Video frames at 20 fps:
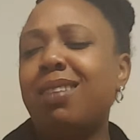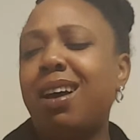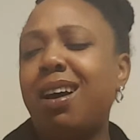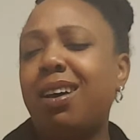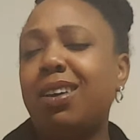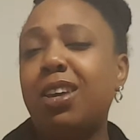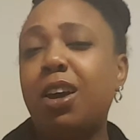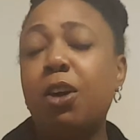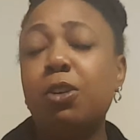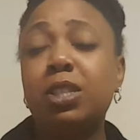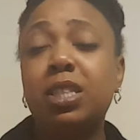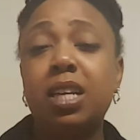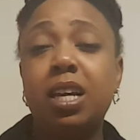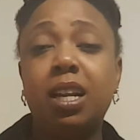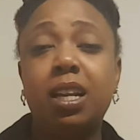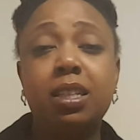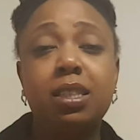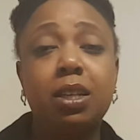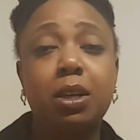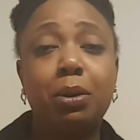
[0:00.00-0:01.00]
nah, your
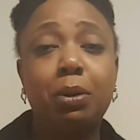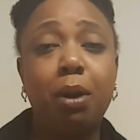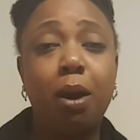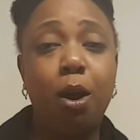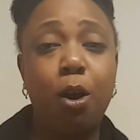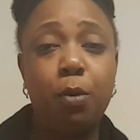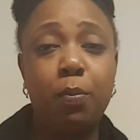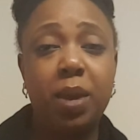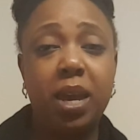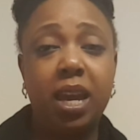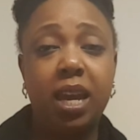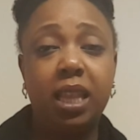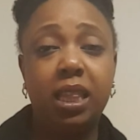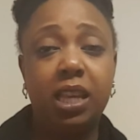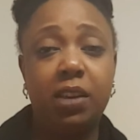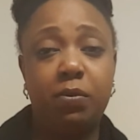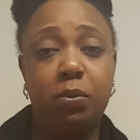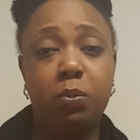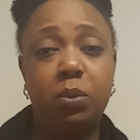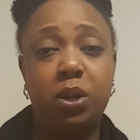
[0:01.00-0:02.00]
son is a grown man
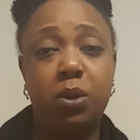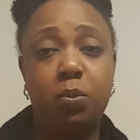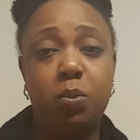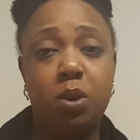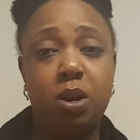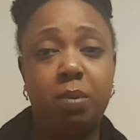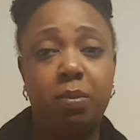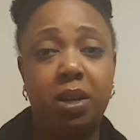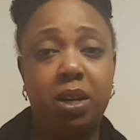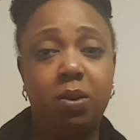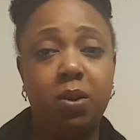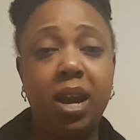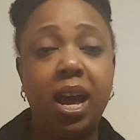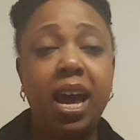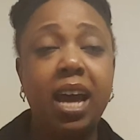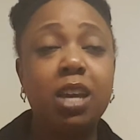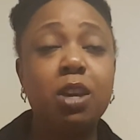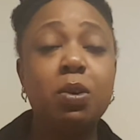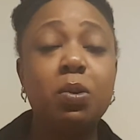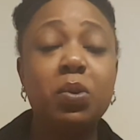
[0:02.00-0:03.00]
living with a woman,
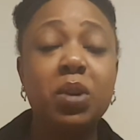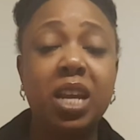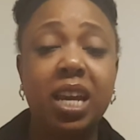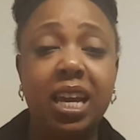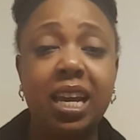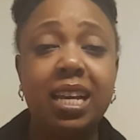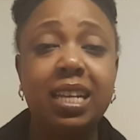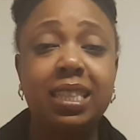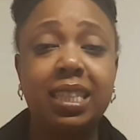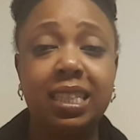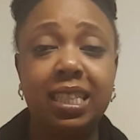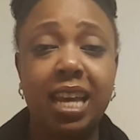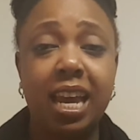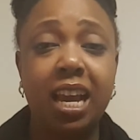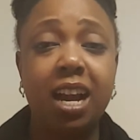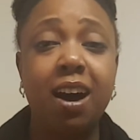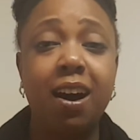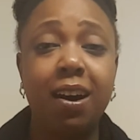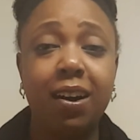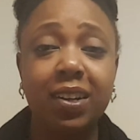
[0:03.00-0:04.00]
okay? You need to
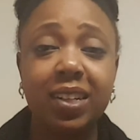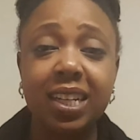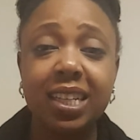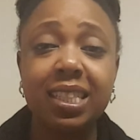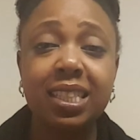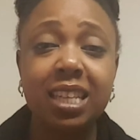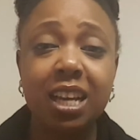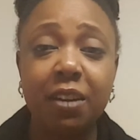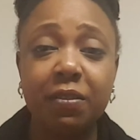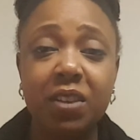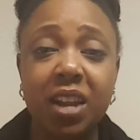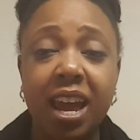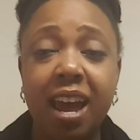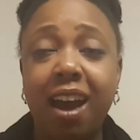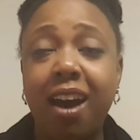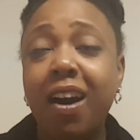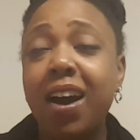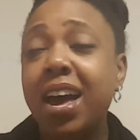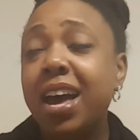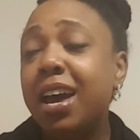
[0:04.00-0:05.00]
take all this stuff
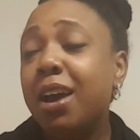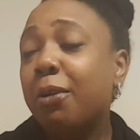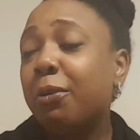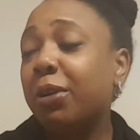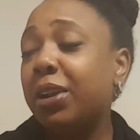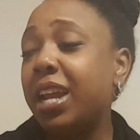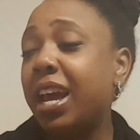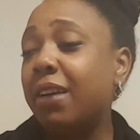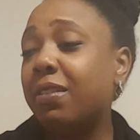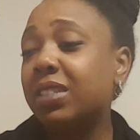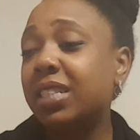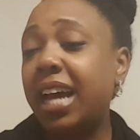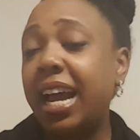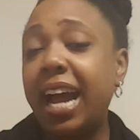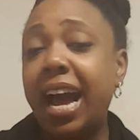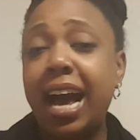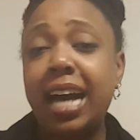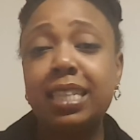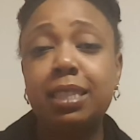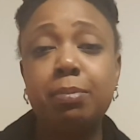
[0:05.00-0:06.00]
down. Renee was like,
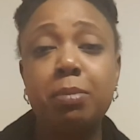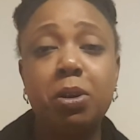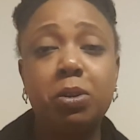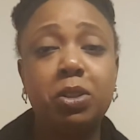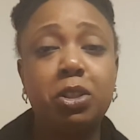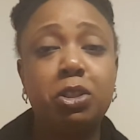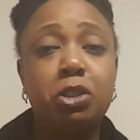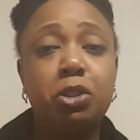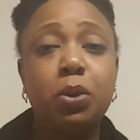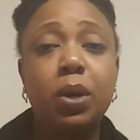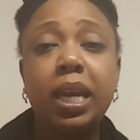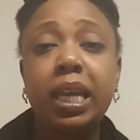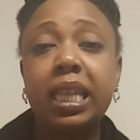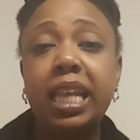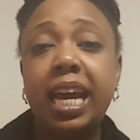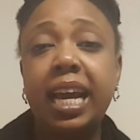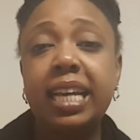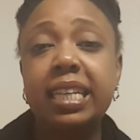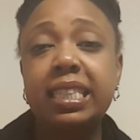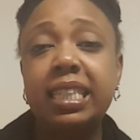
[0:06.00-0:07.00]
I smoked a joint
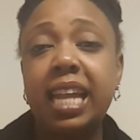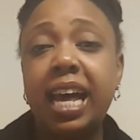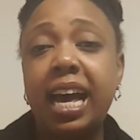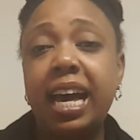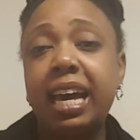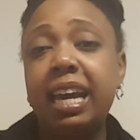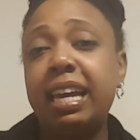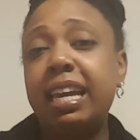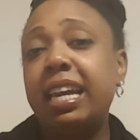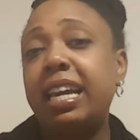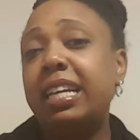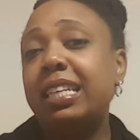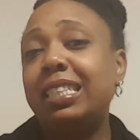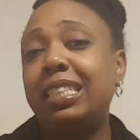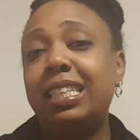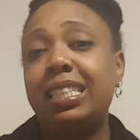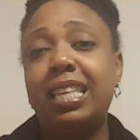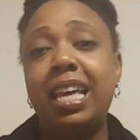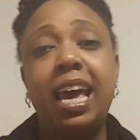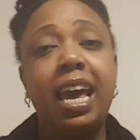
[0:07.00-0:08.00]
last night and
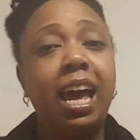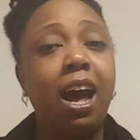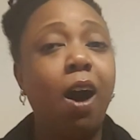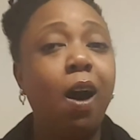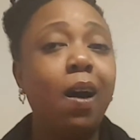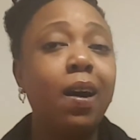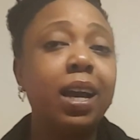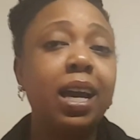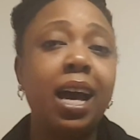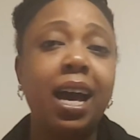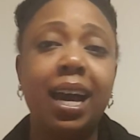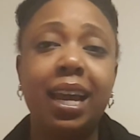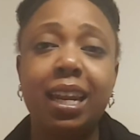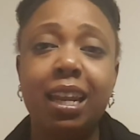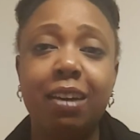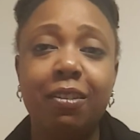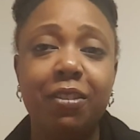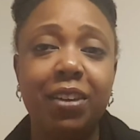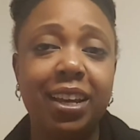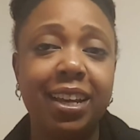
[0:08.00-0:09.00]
just had all kind
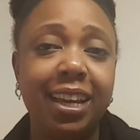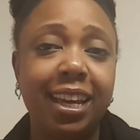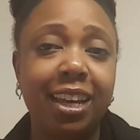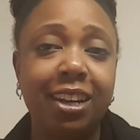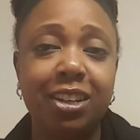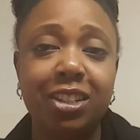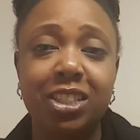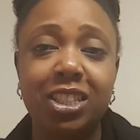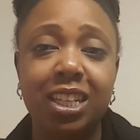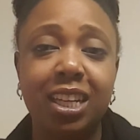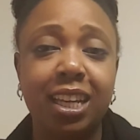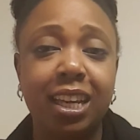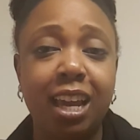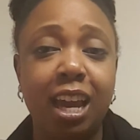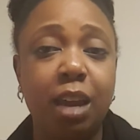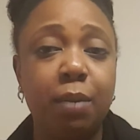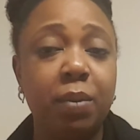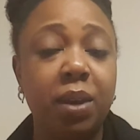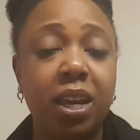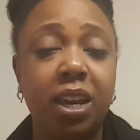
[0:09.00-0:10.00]
of energy and
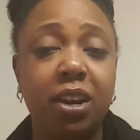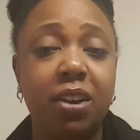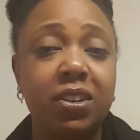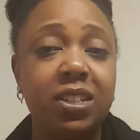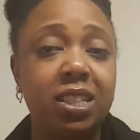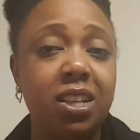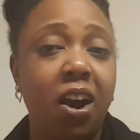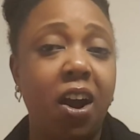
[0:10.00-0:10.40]
came in here and